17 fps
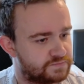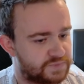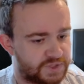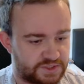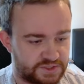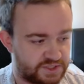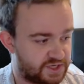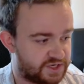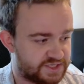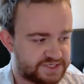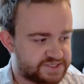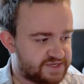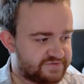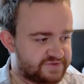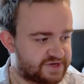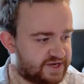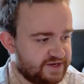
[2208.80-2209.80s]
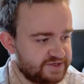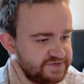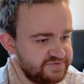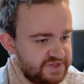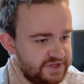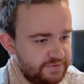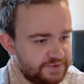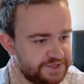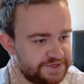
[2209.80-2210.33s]
Yeah, I didn't have the counter for
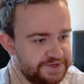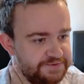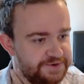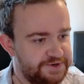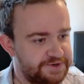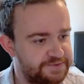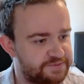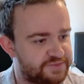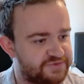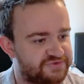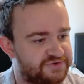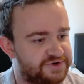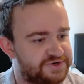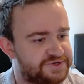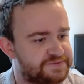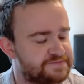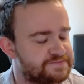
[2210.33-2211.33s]
that one anyway, I'm afraid.